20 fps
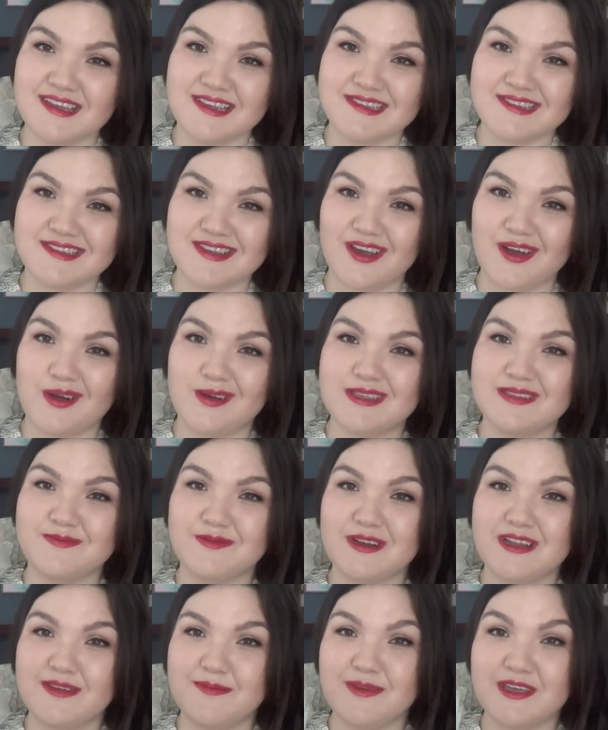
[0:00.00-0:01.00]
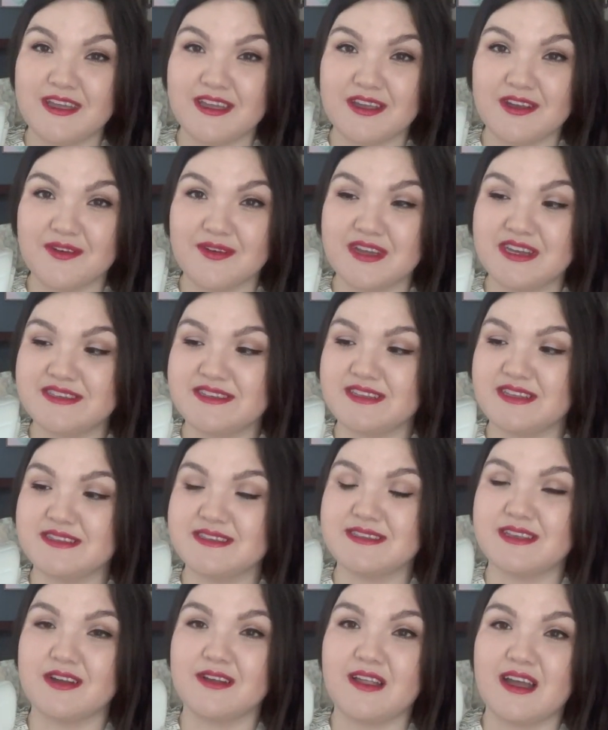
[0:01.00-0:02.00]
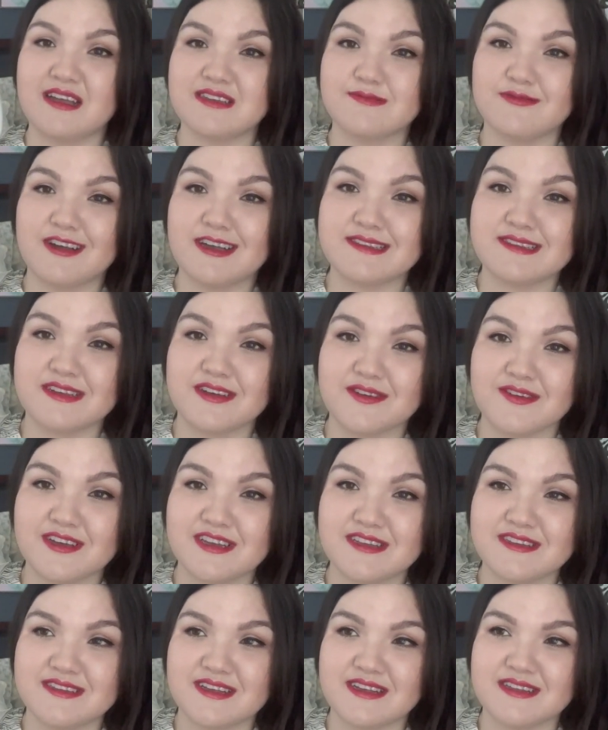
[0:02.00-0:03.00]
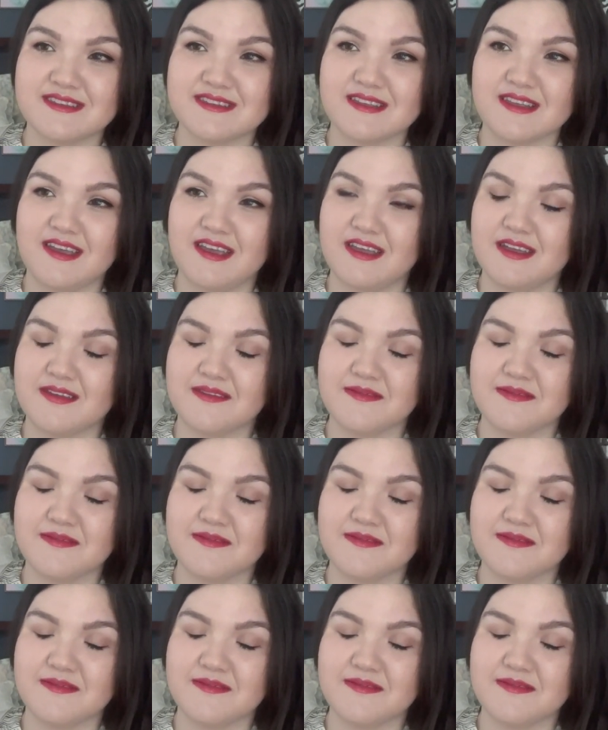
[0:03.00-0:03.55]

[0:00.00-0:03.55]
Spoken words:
So it's pretty big increase since their last price increase. That's like